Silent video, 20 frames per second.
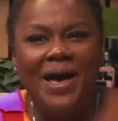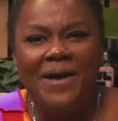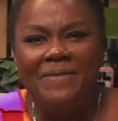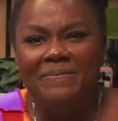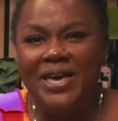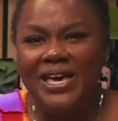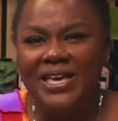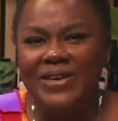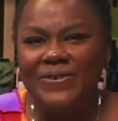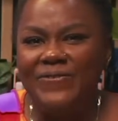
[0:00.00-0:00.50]

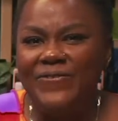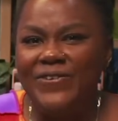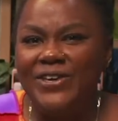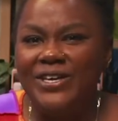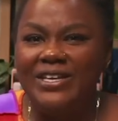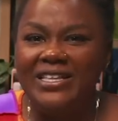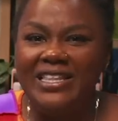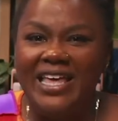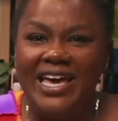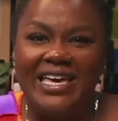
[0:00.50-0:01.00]
make it
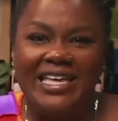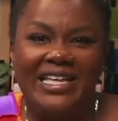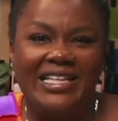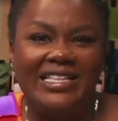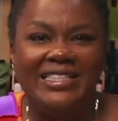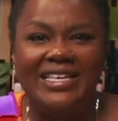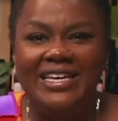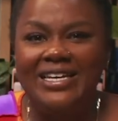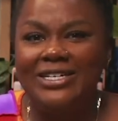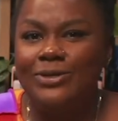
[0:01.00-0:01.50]
feel like a
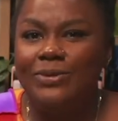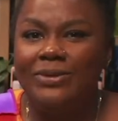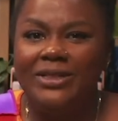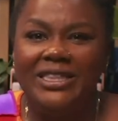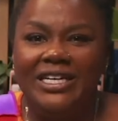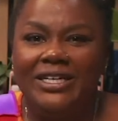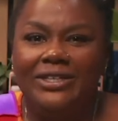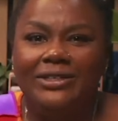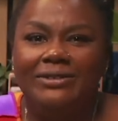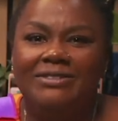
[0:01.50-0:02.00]

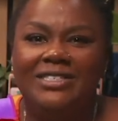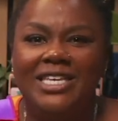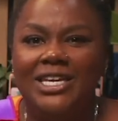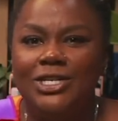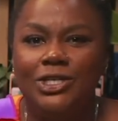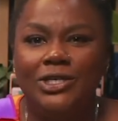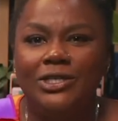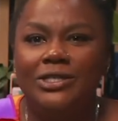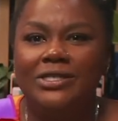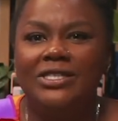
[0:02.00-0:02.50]
little
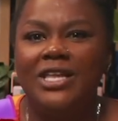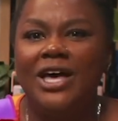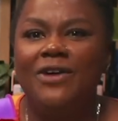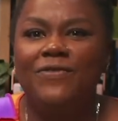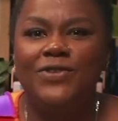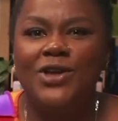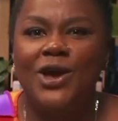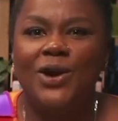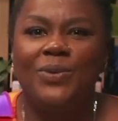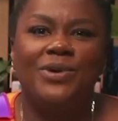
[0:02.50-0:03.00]
digital love
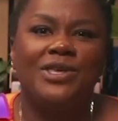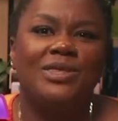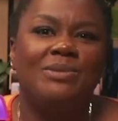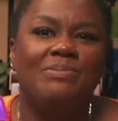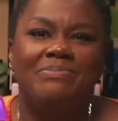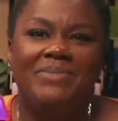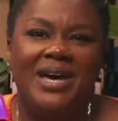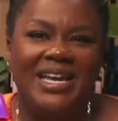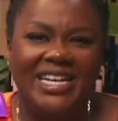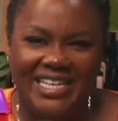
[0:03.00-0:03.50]
note with
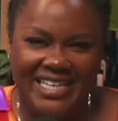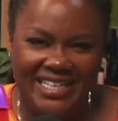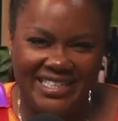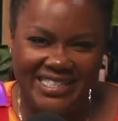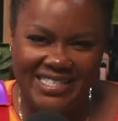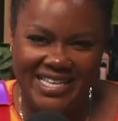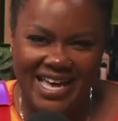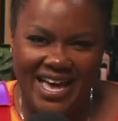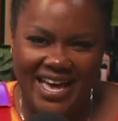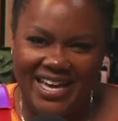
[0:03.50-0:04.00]
money
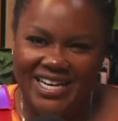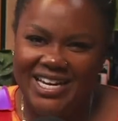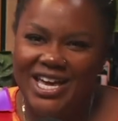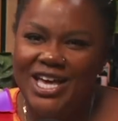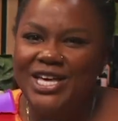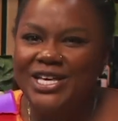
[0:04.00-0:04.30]
inside.